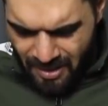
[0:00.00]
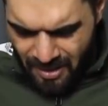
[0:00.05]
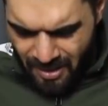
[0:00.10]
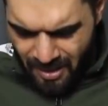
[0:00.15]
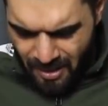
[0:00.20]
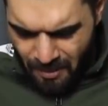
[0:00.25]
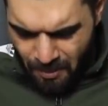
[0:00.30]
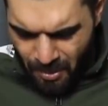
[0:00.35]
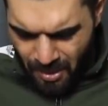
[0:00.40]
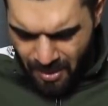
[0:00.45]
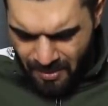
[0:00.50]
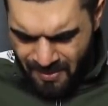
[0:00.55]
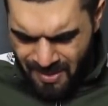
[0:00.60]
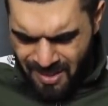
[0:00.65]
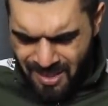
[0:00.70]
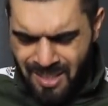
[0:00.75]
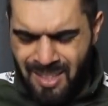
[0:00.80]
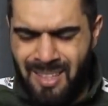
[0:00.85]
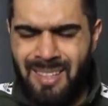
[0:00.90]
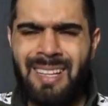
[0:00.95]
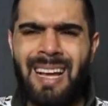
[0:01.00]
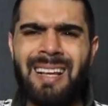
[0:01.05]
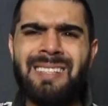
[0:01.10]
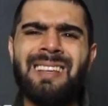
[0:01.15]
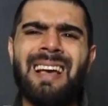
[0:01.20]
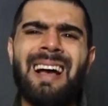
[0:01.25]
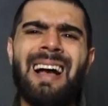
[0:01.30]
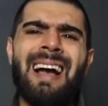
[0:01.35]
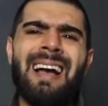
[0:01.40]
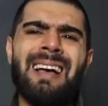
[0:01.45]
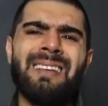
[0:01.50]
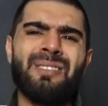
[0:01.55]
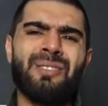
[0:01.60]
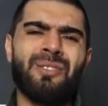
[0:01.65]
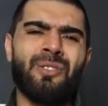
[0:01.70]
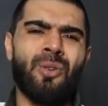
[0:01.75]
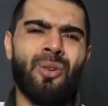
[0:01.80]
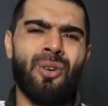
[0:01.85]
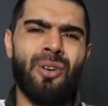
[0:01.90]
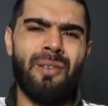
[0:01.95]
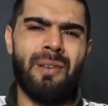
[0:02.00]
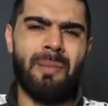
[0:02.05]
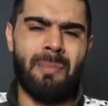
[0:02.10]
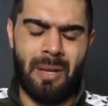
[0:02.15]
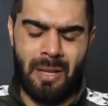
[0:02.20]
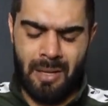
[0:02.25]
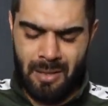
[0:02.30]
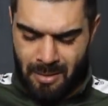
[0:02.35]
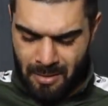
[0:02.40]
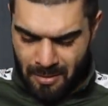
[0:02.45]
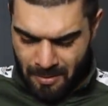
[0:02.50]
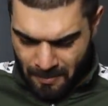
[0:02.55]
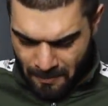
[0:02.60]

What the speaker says: United... That's our story, blood.